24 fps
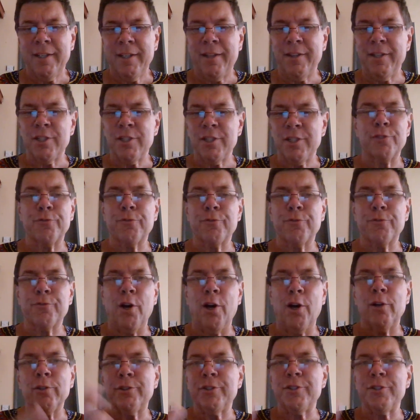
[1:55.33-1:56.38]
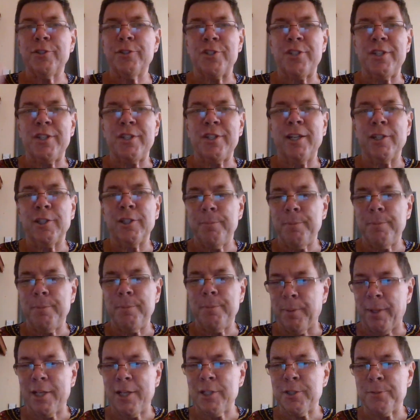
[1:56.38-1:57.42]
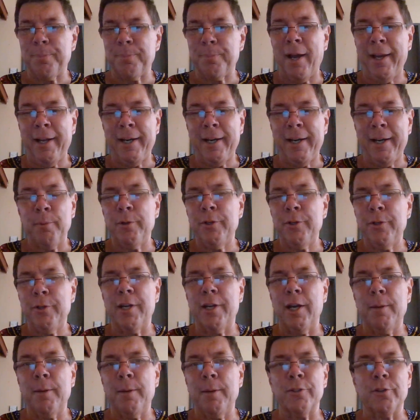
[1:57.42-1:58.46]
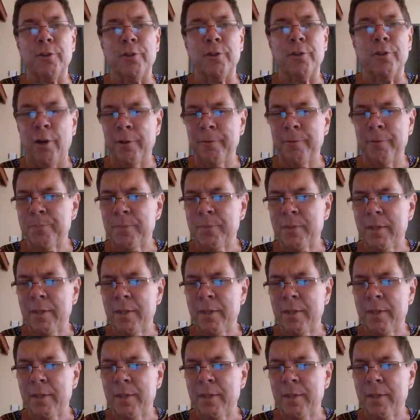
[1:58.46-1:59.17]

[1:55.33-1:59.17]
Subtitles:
and this is for all to see and to be blessed by anyone who comes along.